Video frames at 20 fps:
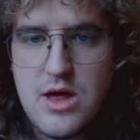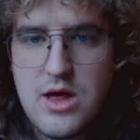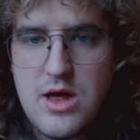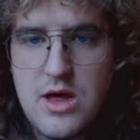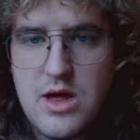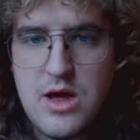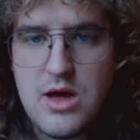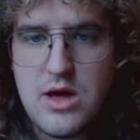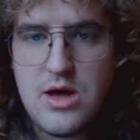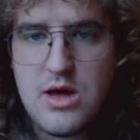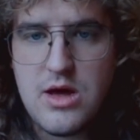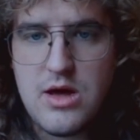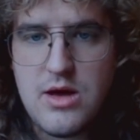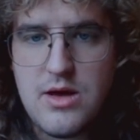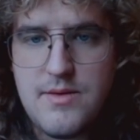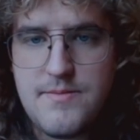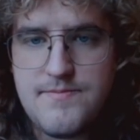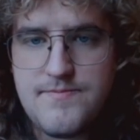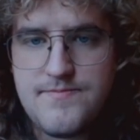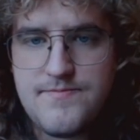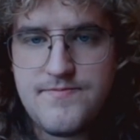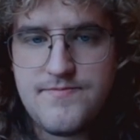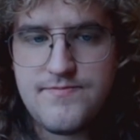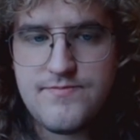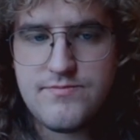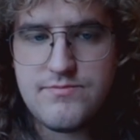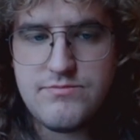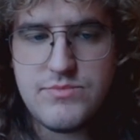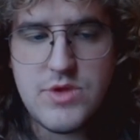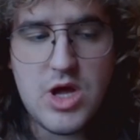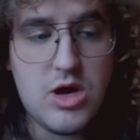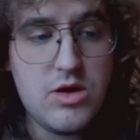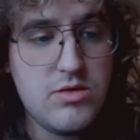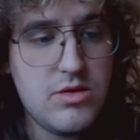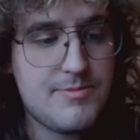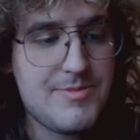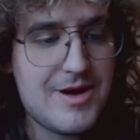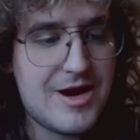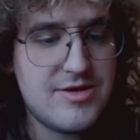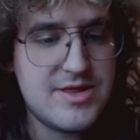No,
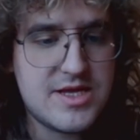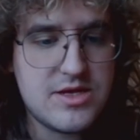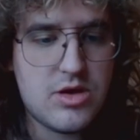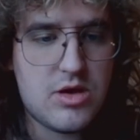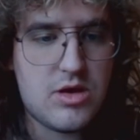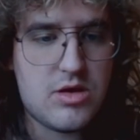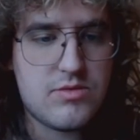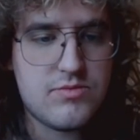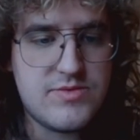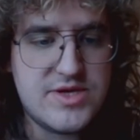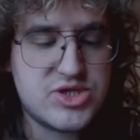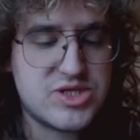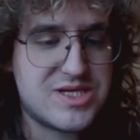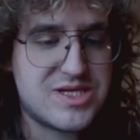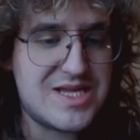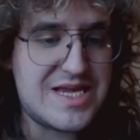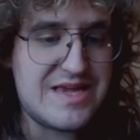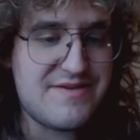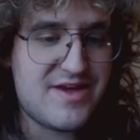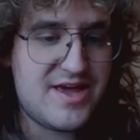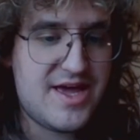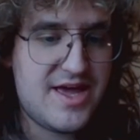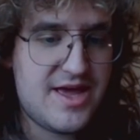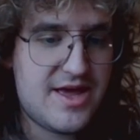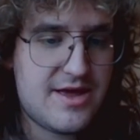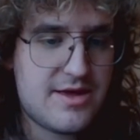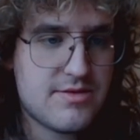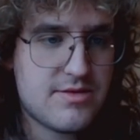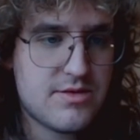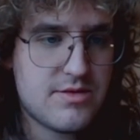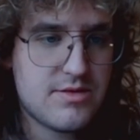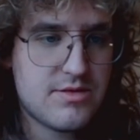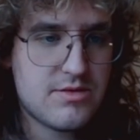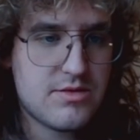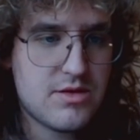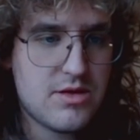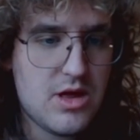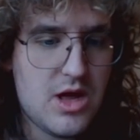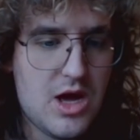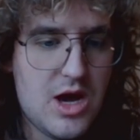apparently not. We just leave it here.
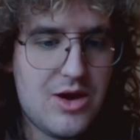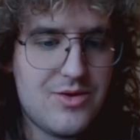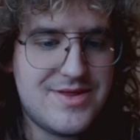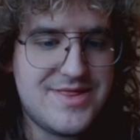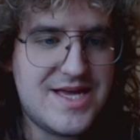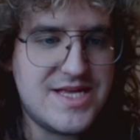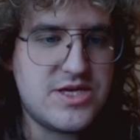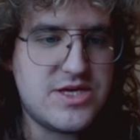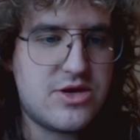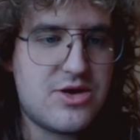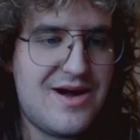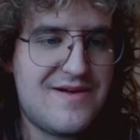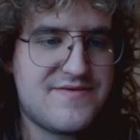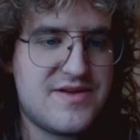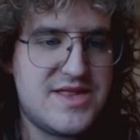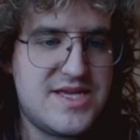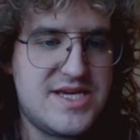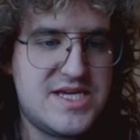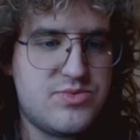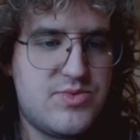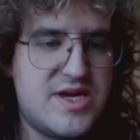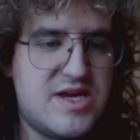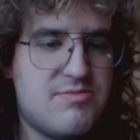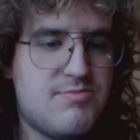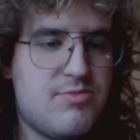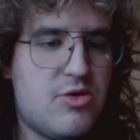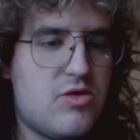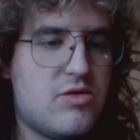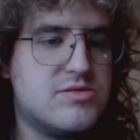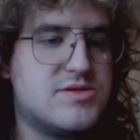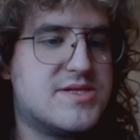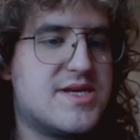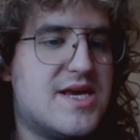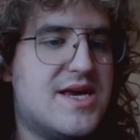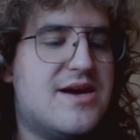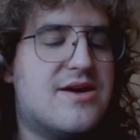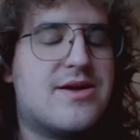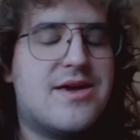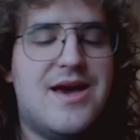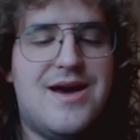Oh, and then you go after these weak pawns.
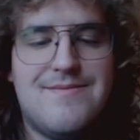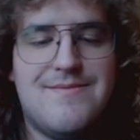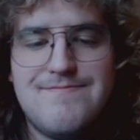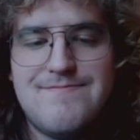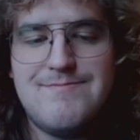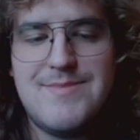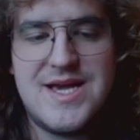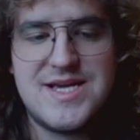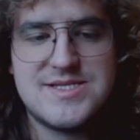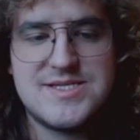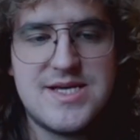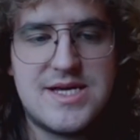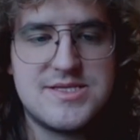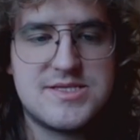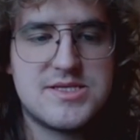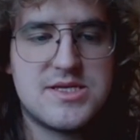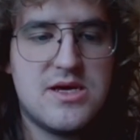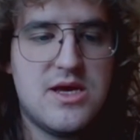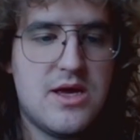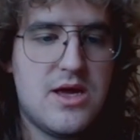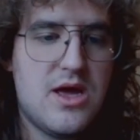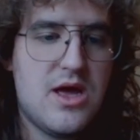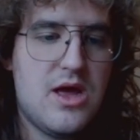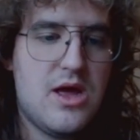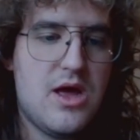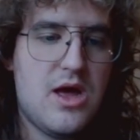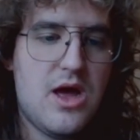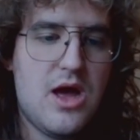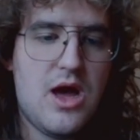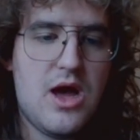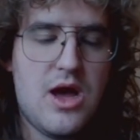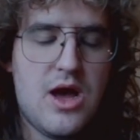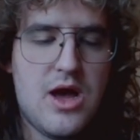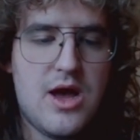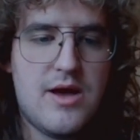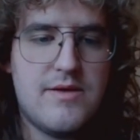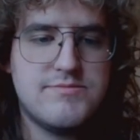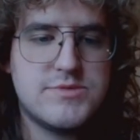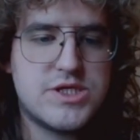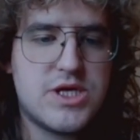Okay, makes sense.
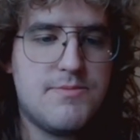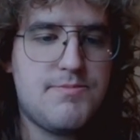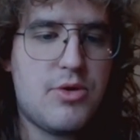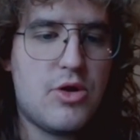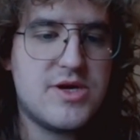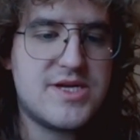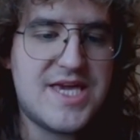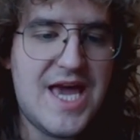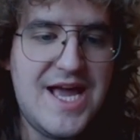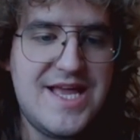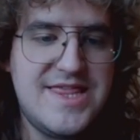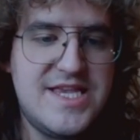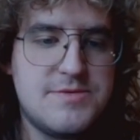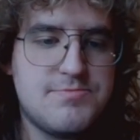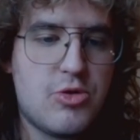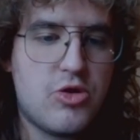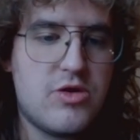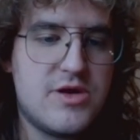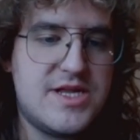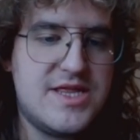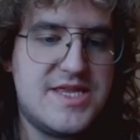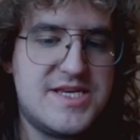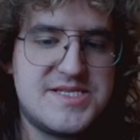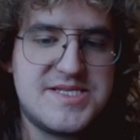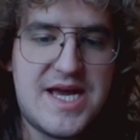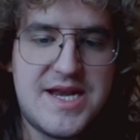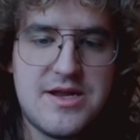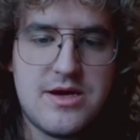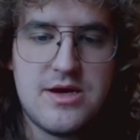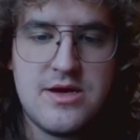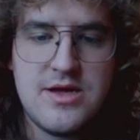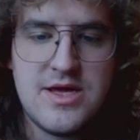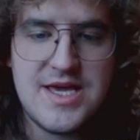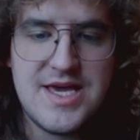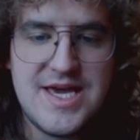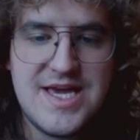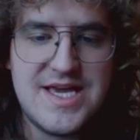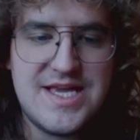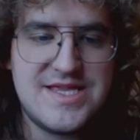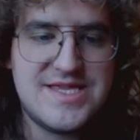So getting this pawn in the center,
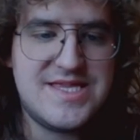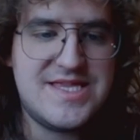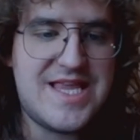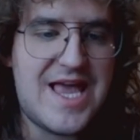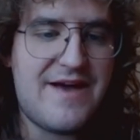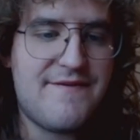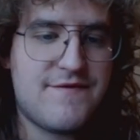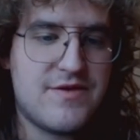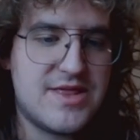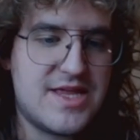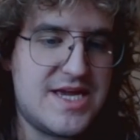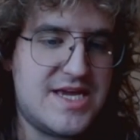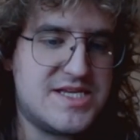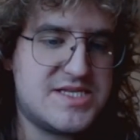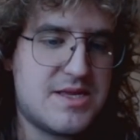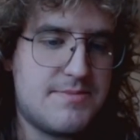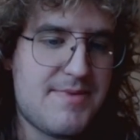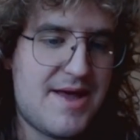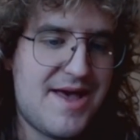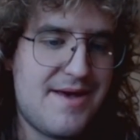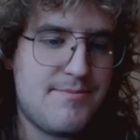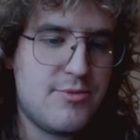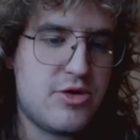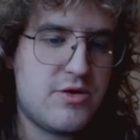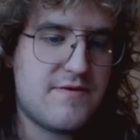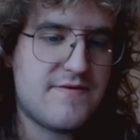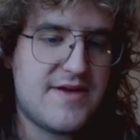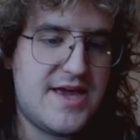it definitely is the better move.